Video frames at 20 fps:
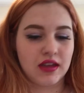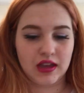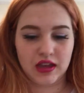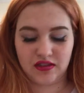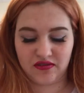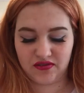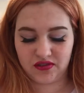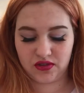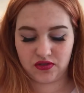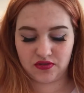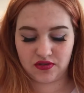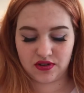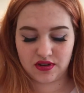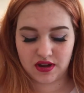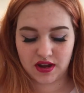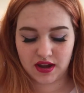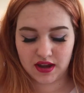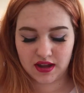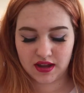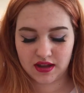If you're
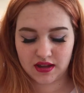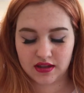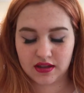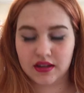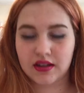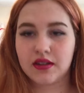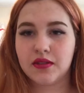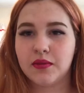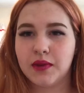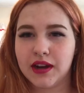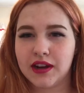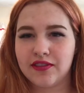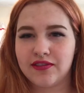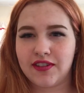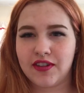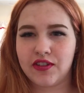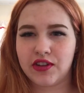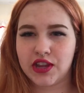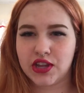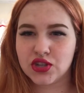not gonna wear
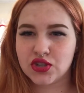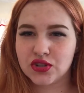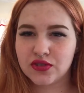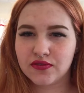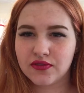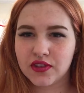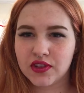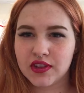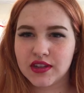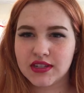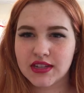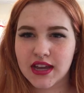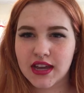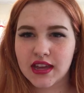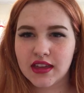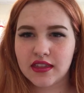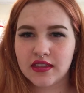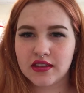foundation for the day,